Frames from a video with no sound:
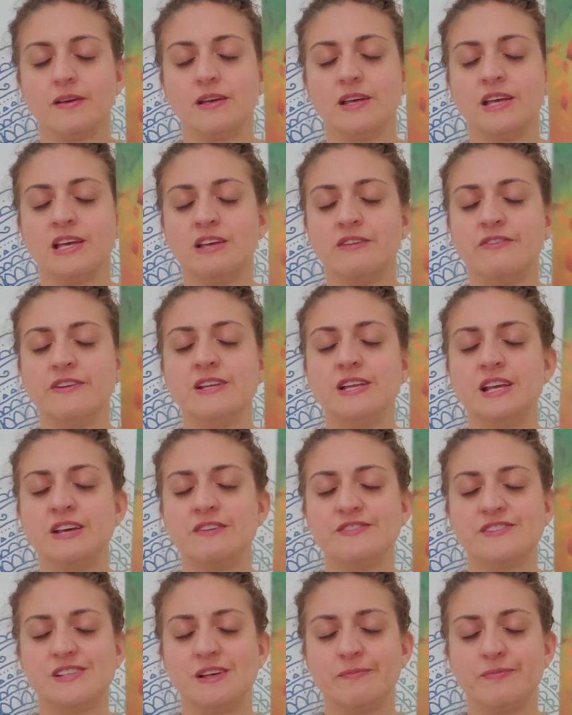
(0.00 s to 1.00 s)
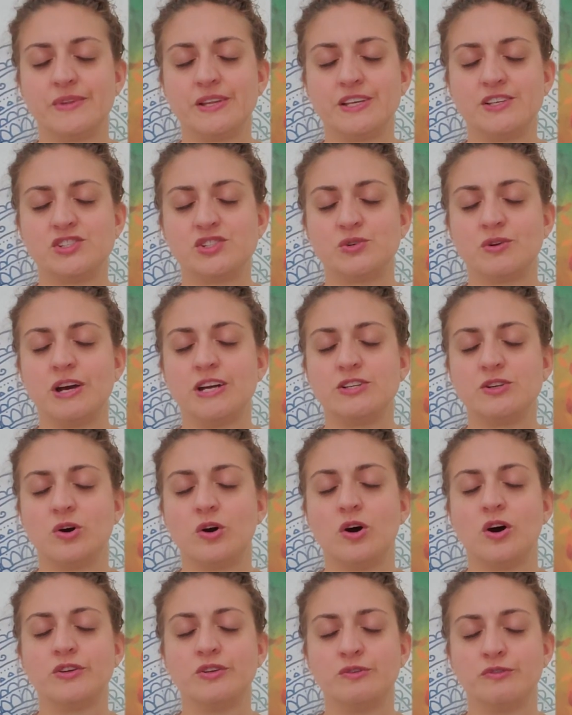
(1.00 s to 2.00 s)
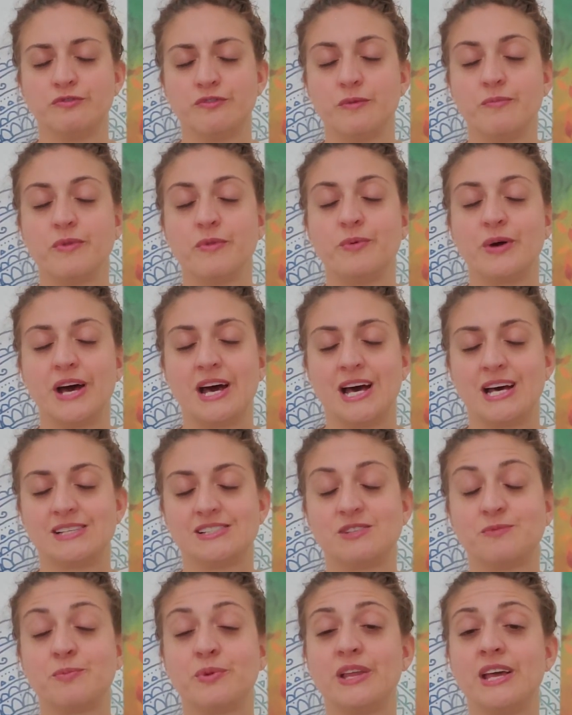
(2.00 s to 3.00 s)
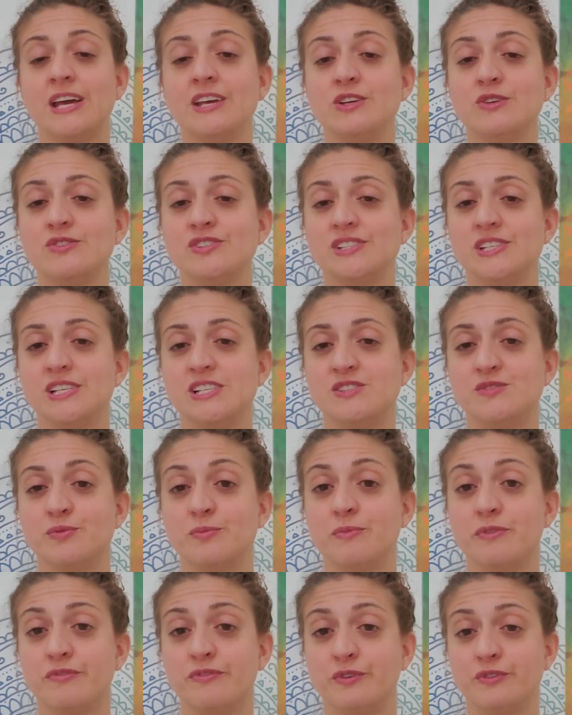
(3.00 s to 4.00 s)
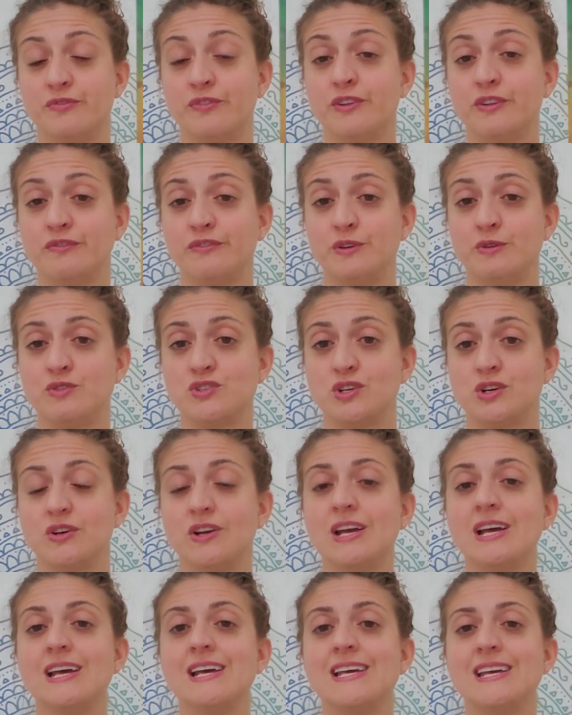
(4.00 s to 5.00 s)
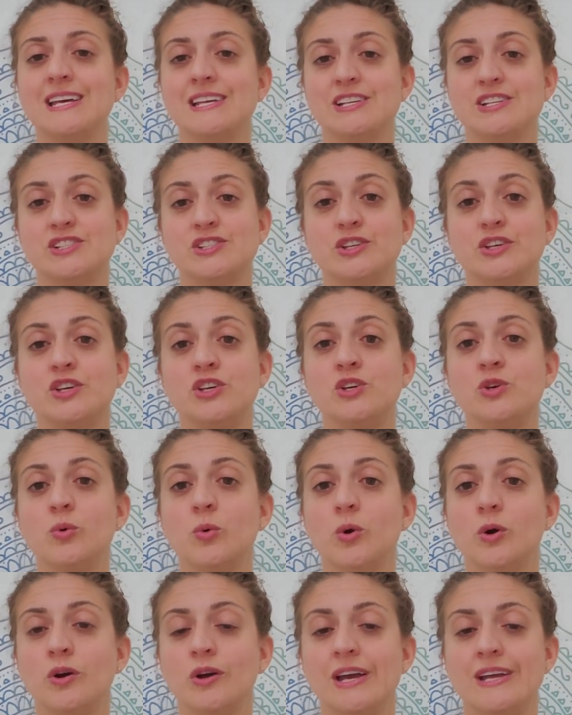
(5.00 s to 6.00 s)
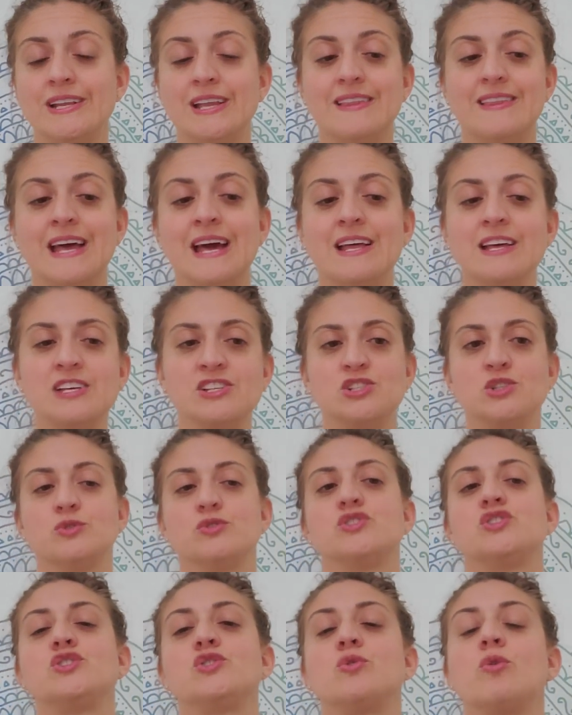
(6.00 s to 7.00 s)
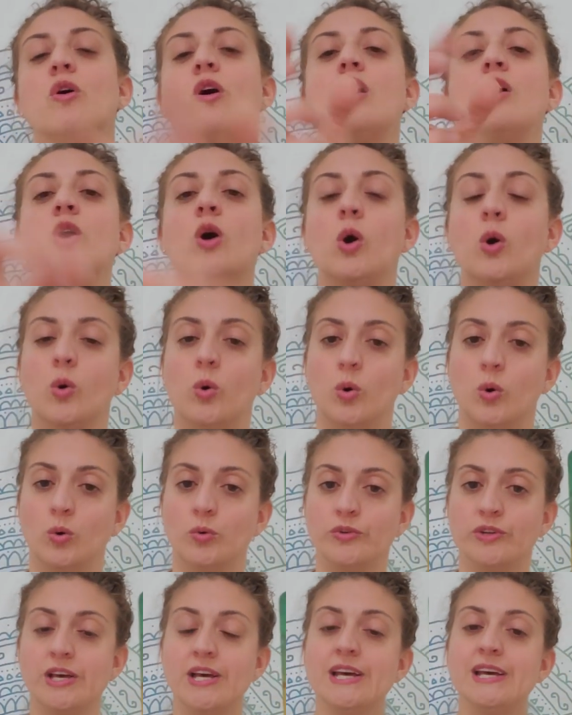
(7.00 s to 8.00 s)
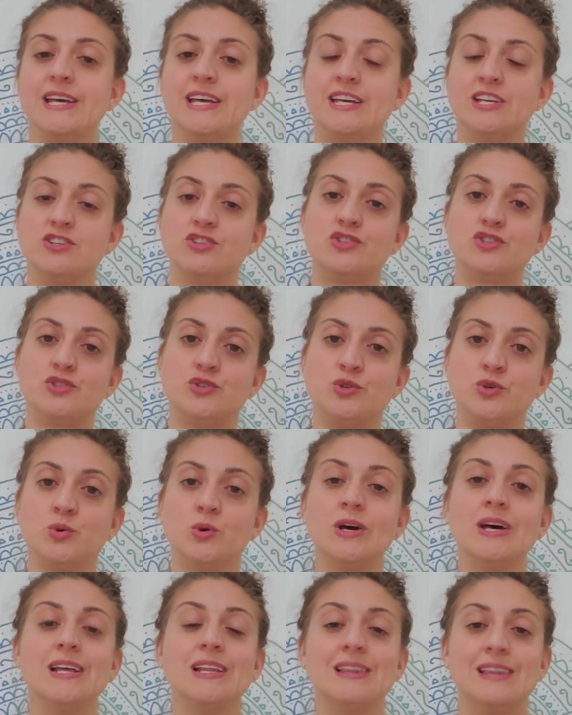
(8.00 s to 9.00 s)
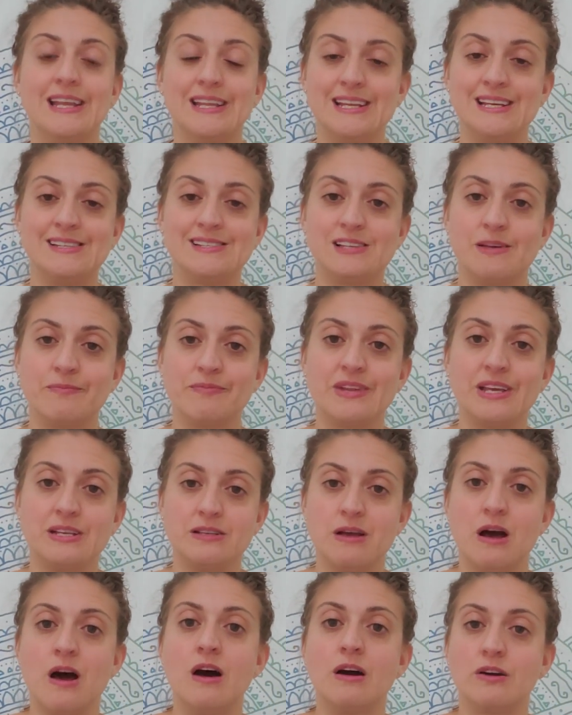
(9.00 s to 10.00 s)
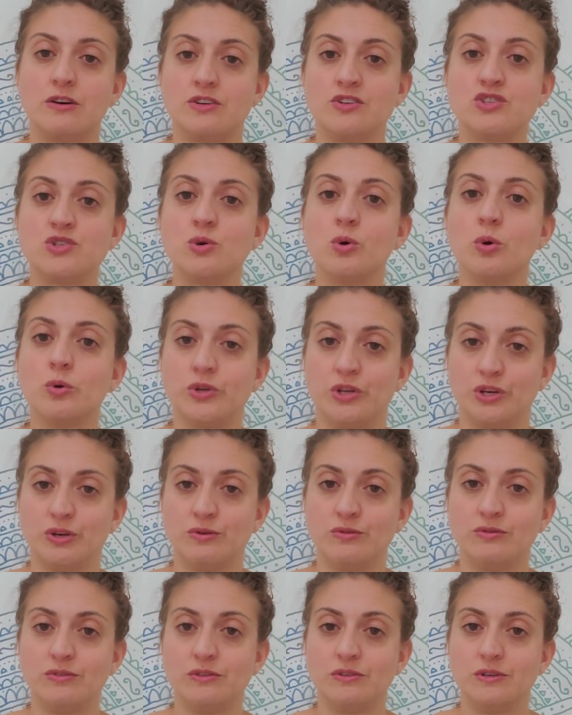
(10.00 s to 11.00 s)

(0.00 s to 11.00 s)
Even if something is trying to haunt you from the past, plant your seeds from the for the future. It is the cure, and that is your stronghold into letting something not control you